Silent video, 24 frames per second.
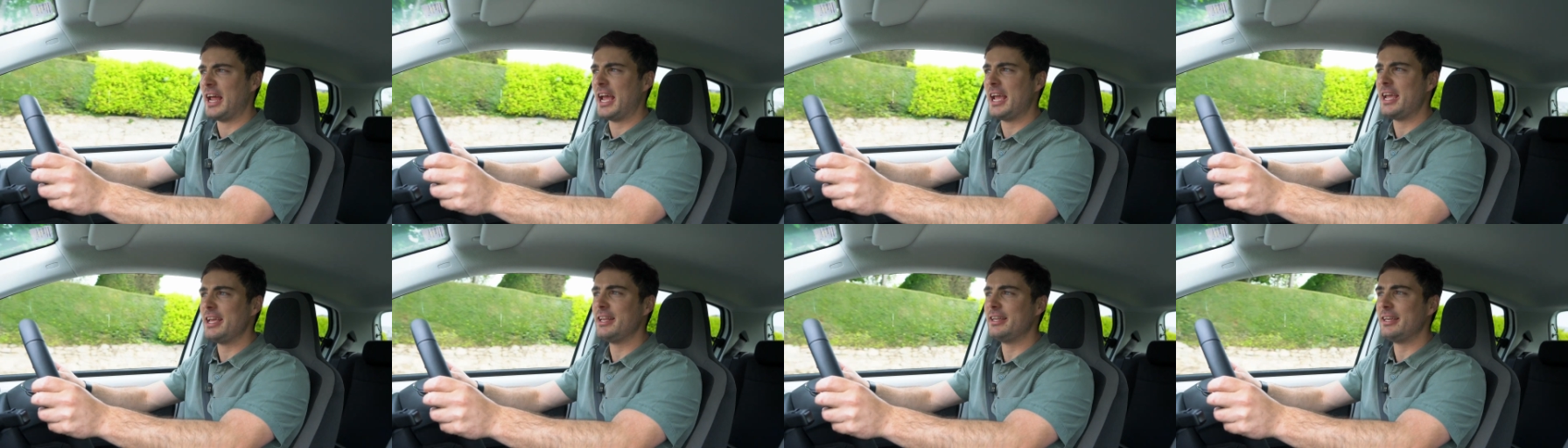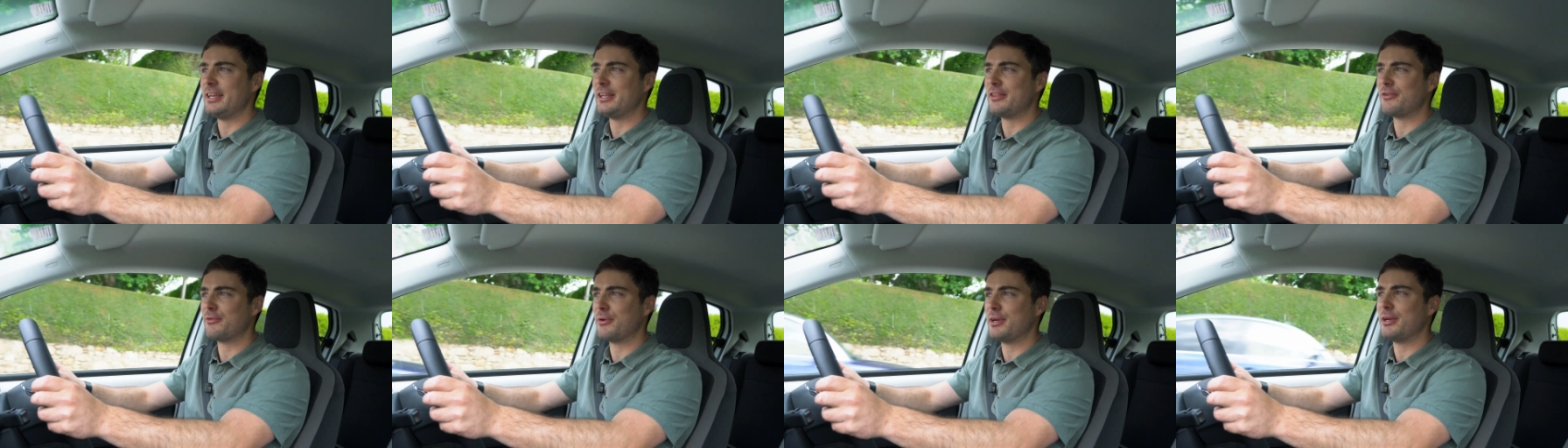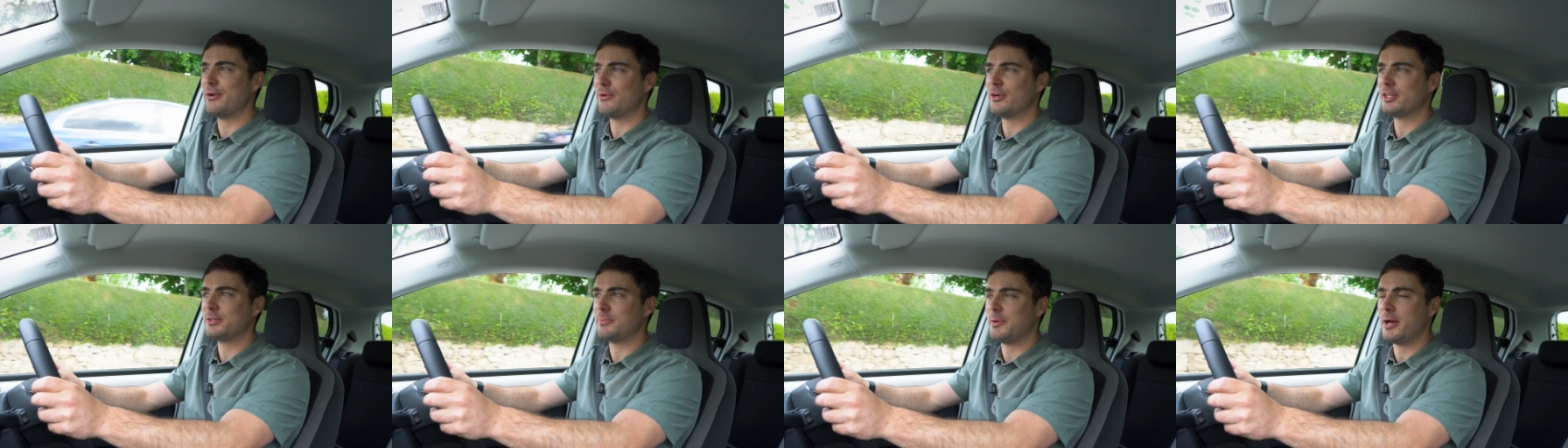83
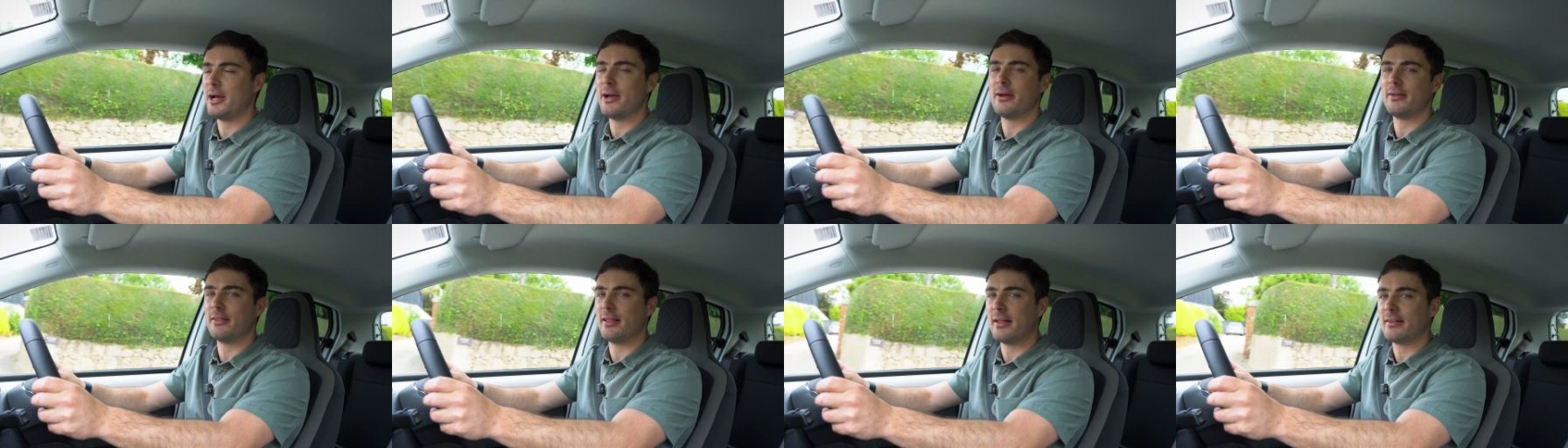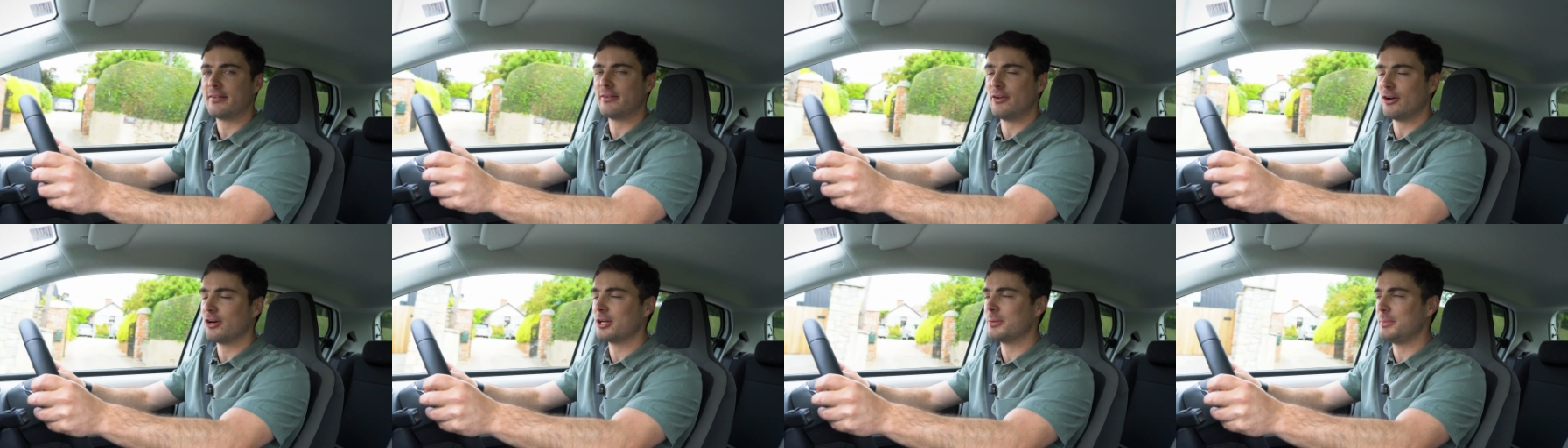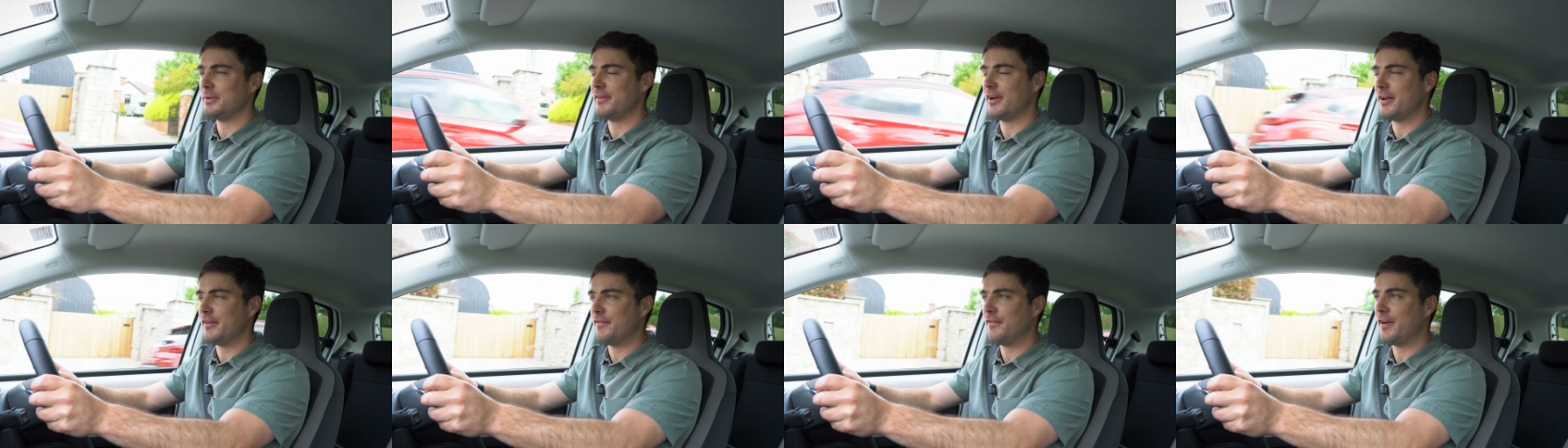horsepower, that's not gonna
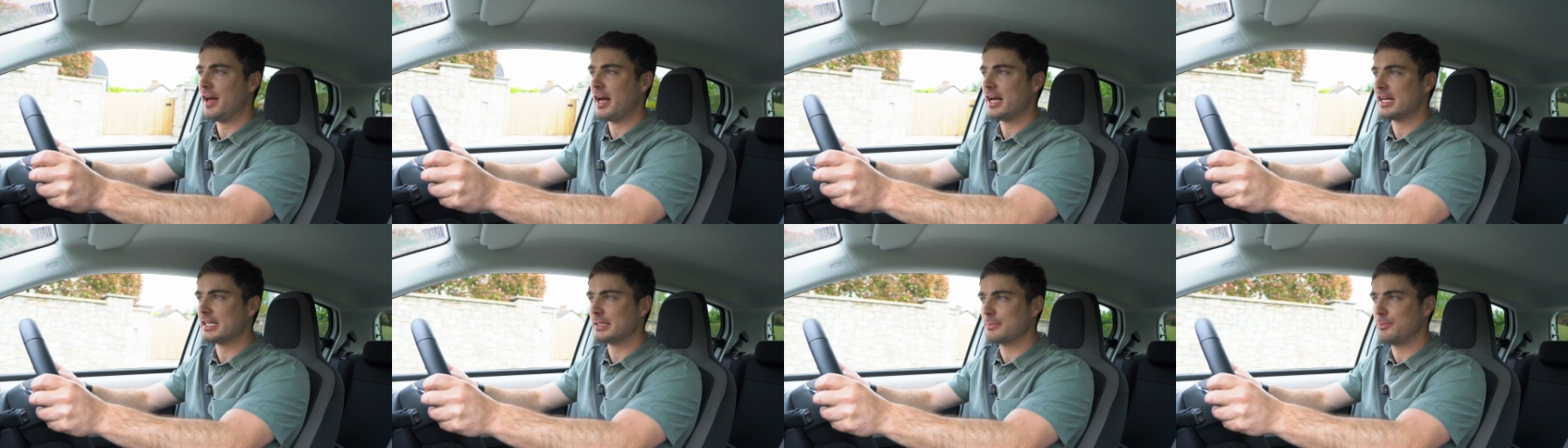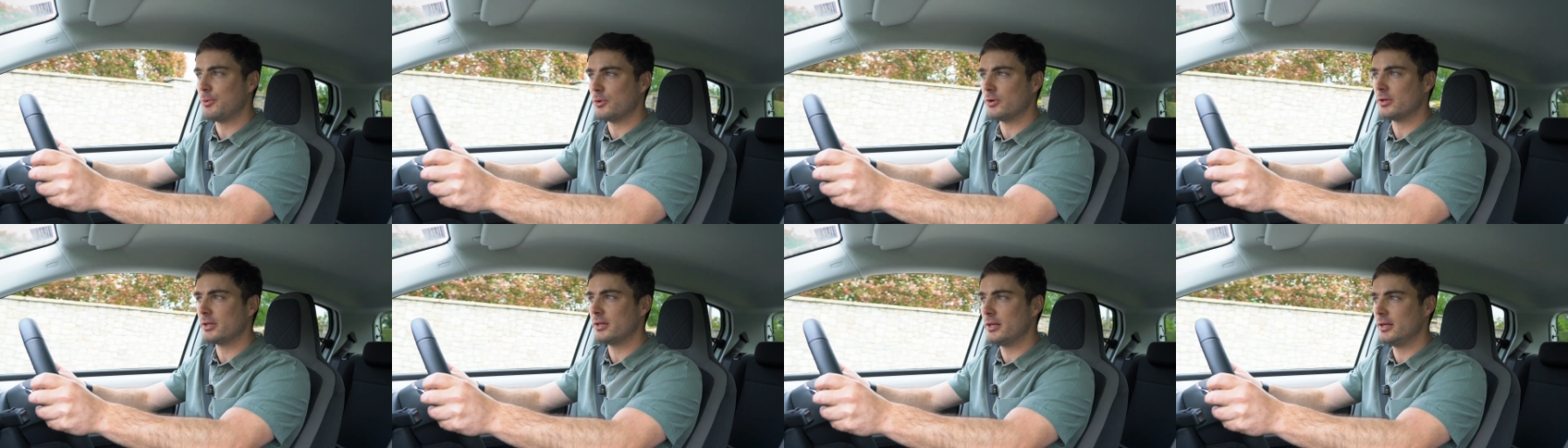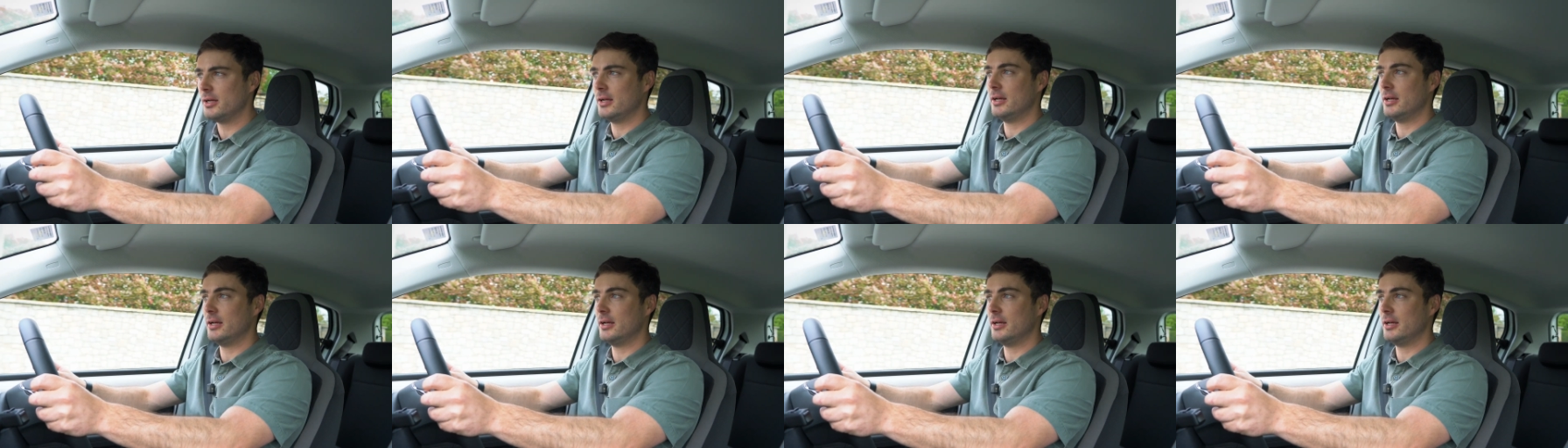be very fast, but